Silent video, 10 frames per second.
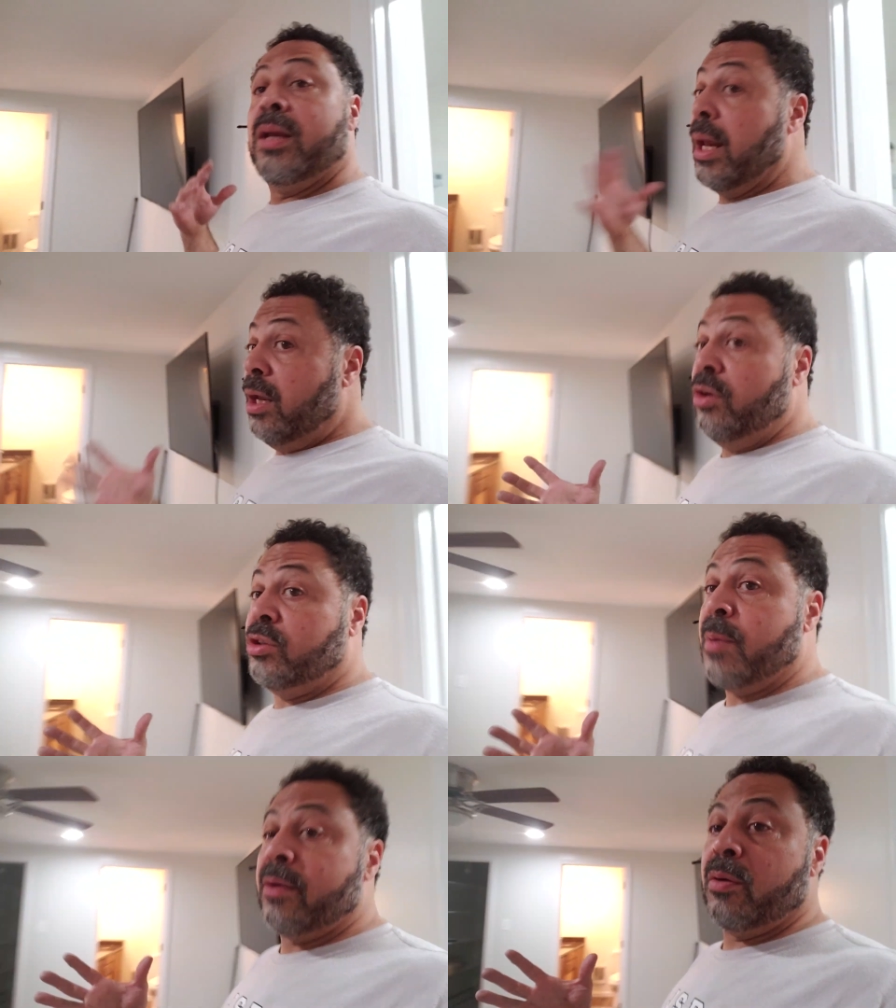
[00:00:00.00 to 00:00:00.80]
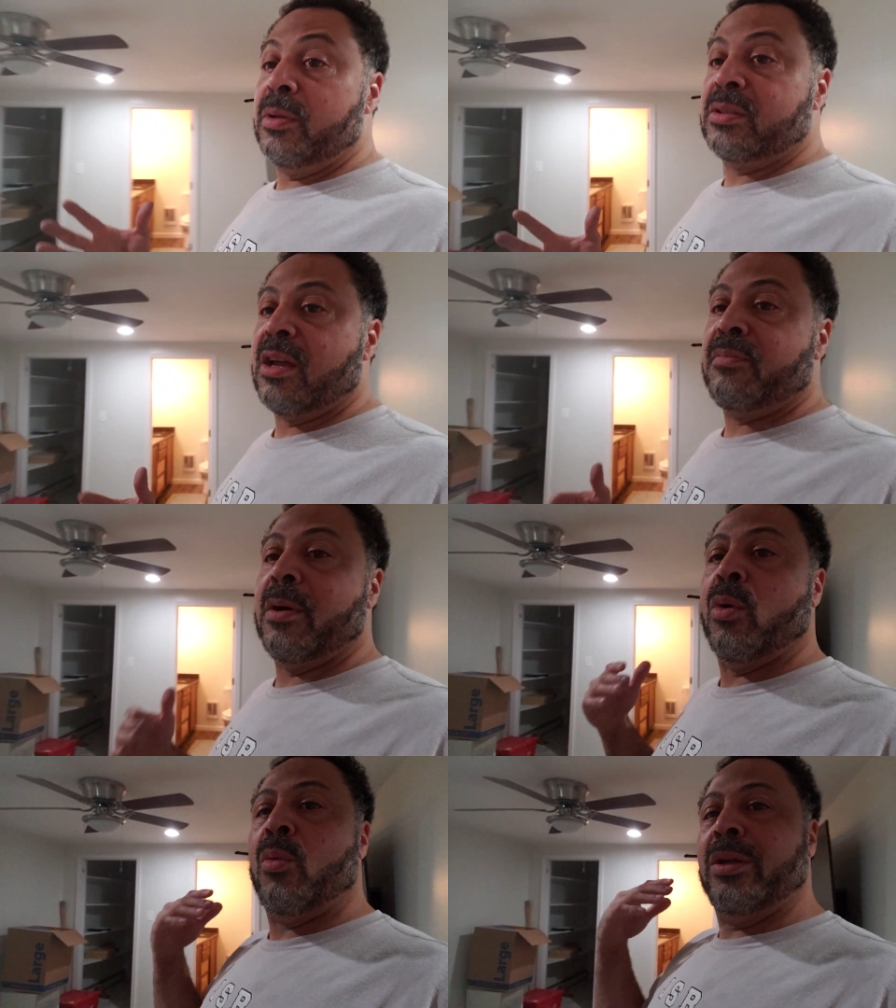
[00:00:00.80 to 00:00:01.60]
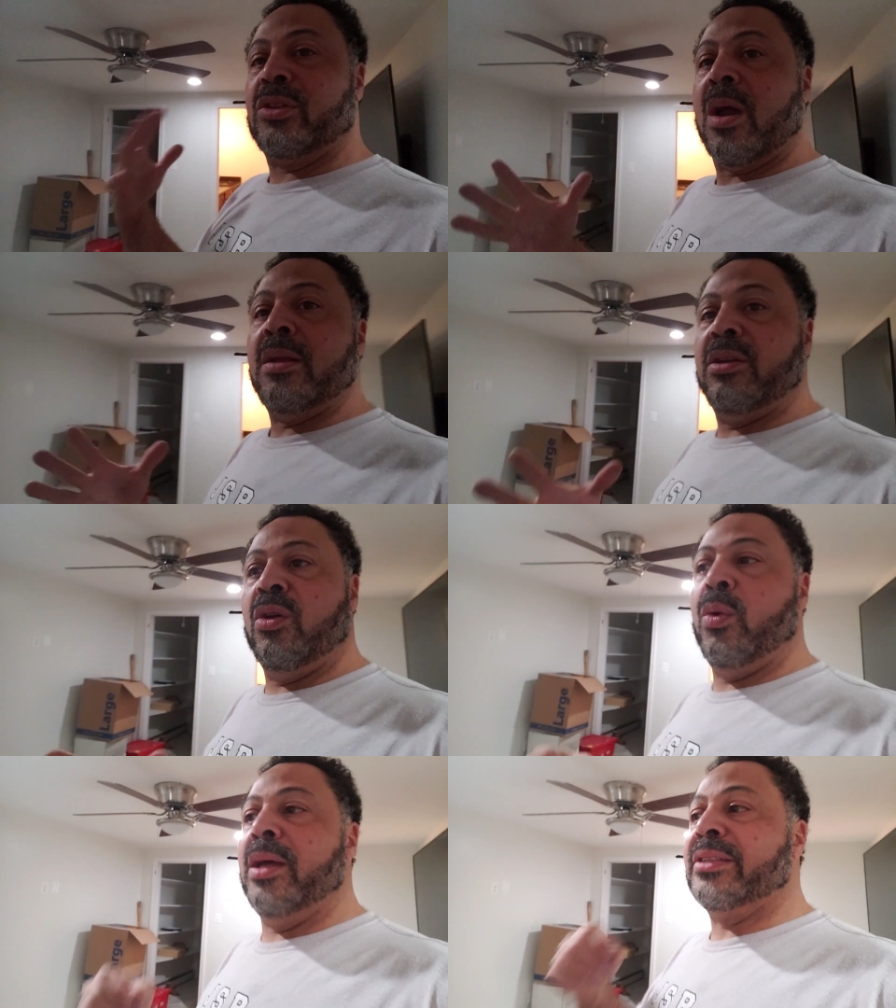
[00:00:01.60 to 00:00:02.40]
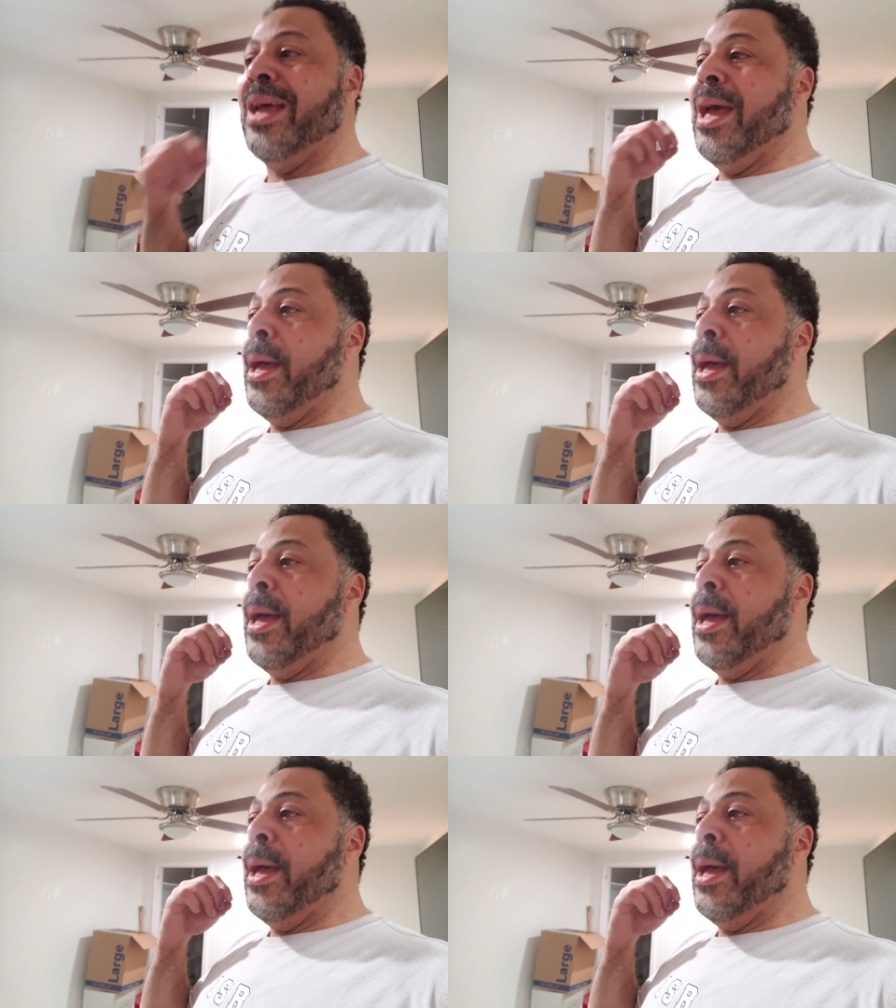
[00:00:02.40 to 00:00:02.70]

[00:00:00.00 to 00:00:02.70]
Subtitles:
Not a huge bedroom and stuff, but what we tried to do is